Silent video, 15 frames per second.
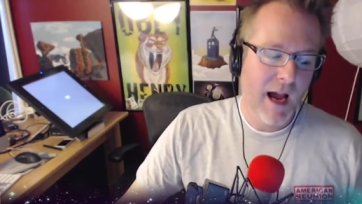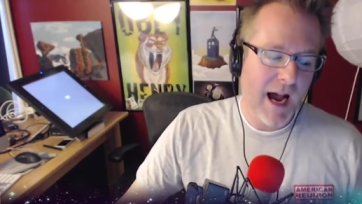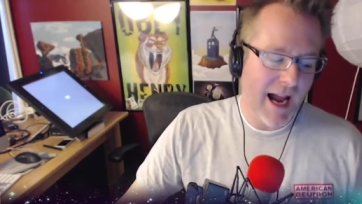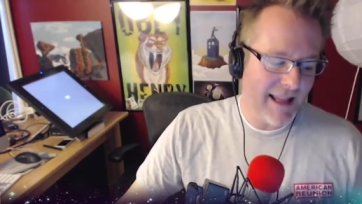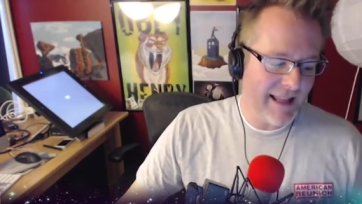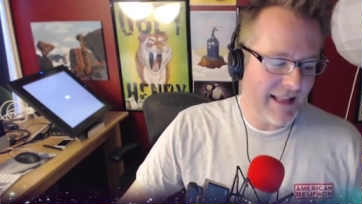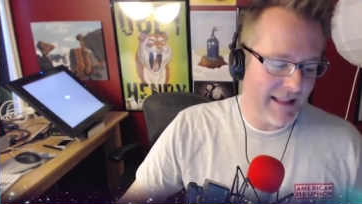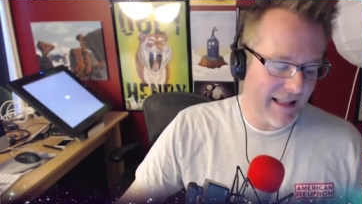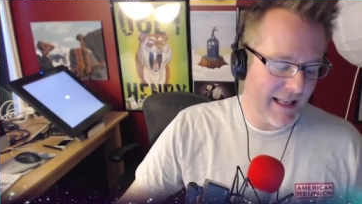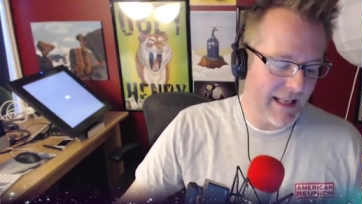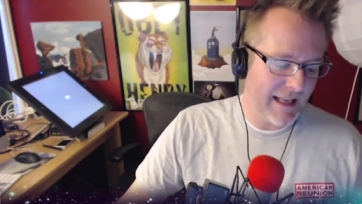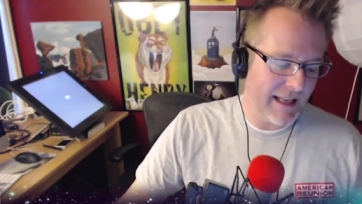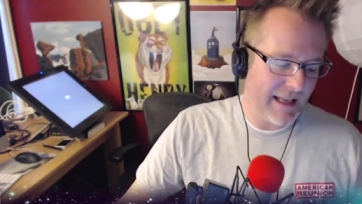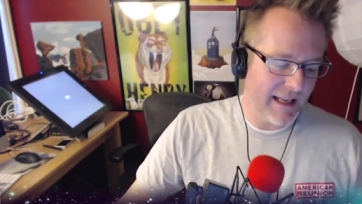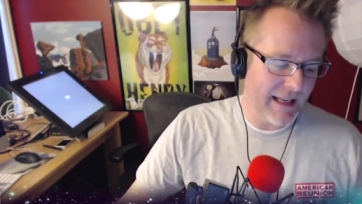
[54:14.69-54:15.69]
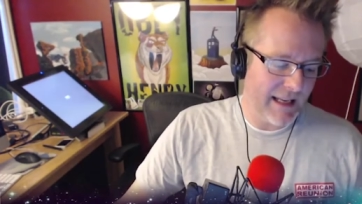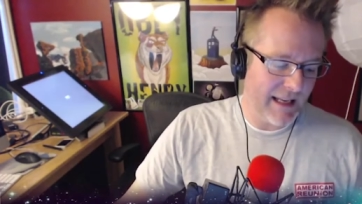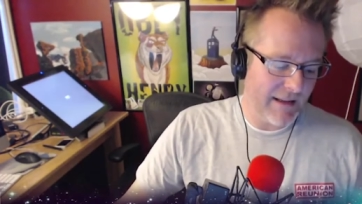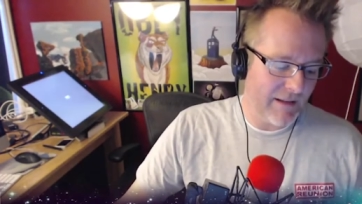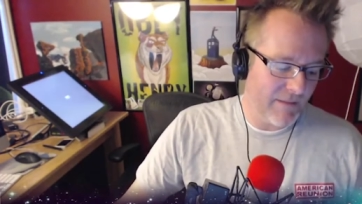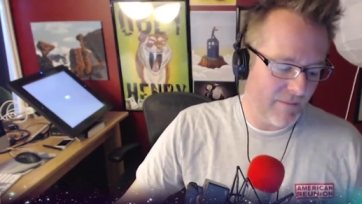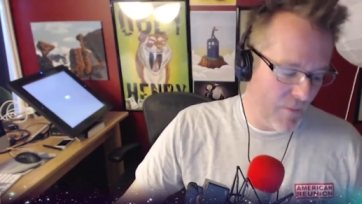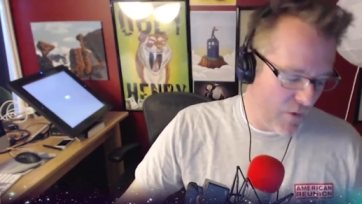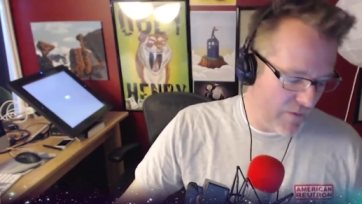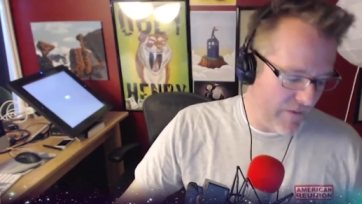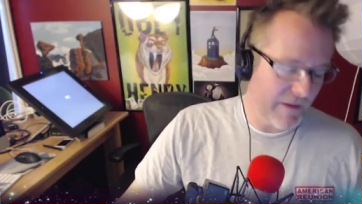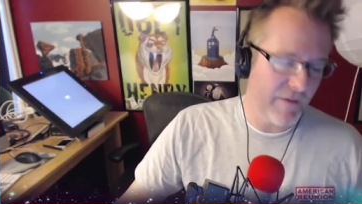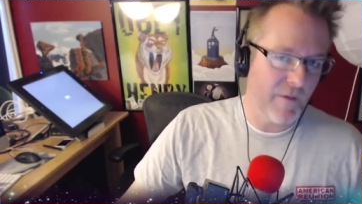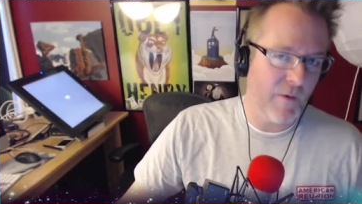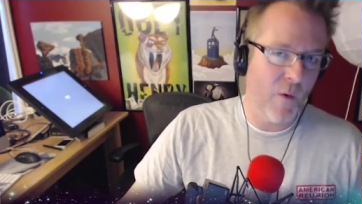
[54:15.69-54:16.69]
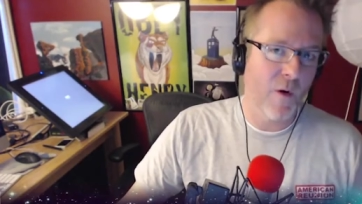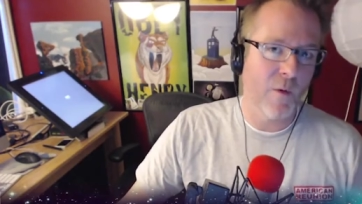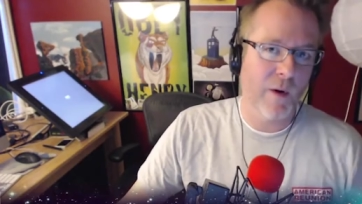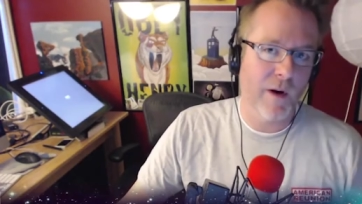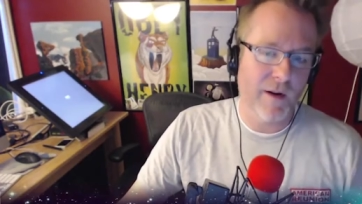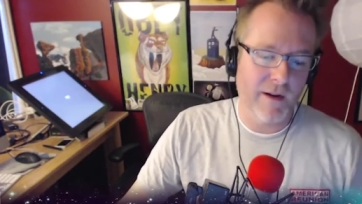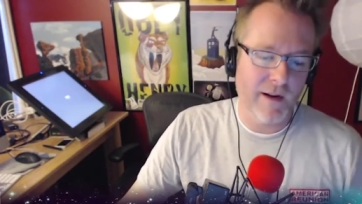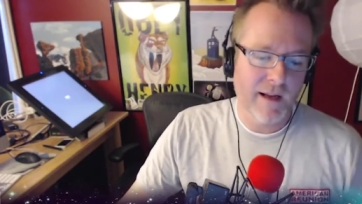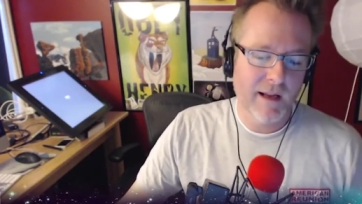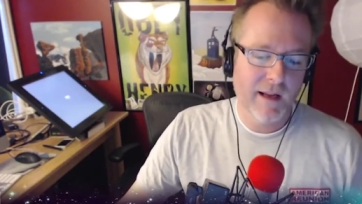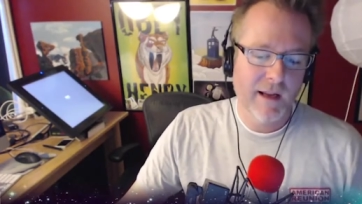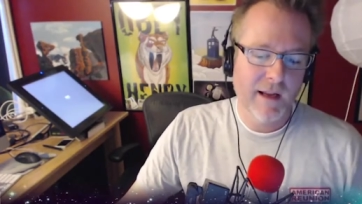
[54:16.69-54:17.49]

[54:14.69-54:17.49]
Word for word: I think that moving forward